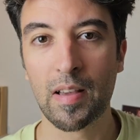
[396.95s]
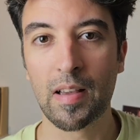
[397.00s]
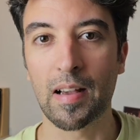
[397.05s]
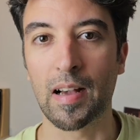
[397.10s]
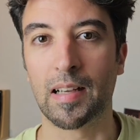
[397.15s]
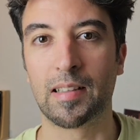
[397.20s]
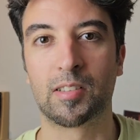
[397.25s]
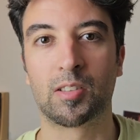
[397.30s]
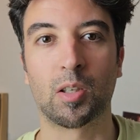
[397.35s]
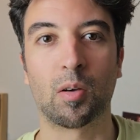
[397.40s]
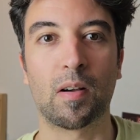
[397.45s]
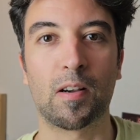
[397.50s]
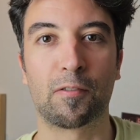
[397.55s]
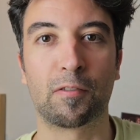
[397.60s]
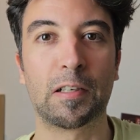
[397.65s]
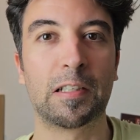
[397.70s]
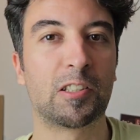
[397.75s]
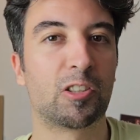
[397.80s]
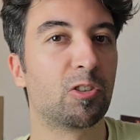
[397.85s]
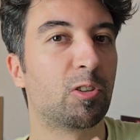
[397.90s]
And so I
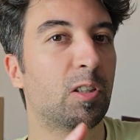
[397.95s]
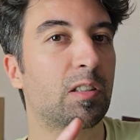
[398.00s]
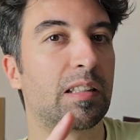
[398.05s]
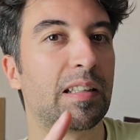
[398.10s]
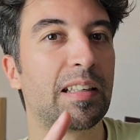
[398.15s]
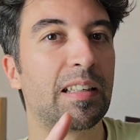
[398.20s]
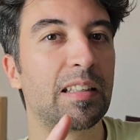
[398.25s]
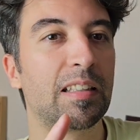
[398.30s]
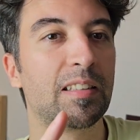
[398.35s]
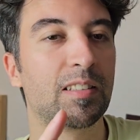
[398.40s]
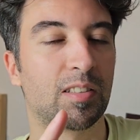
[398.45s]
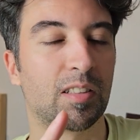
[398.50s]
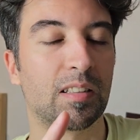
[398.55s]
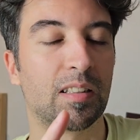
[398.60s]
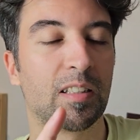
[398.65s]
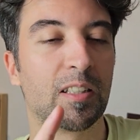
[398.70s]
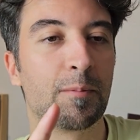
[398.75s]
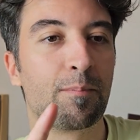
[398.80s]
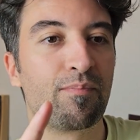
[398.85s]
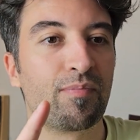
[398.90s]
think you could
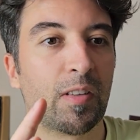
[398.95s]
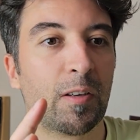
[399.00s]
easily,